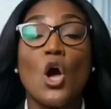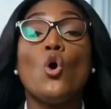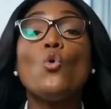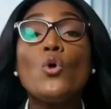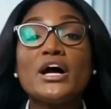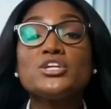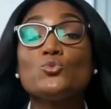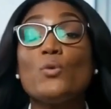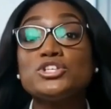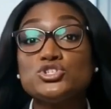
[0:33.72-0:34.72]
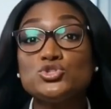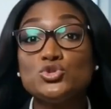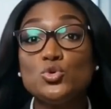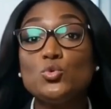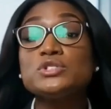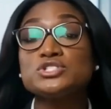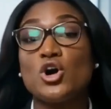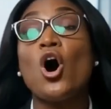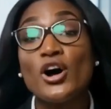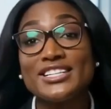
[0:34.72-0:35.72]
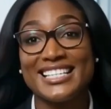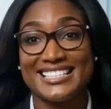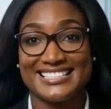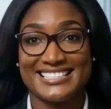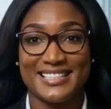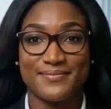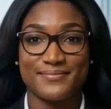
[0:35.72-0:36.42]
Who are you? What do you do? Who is your audience?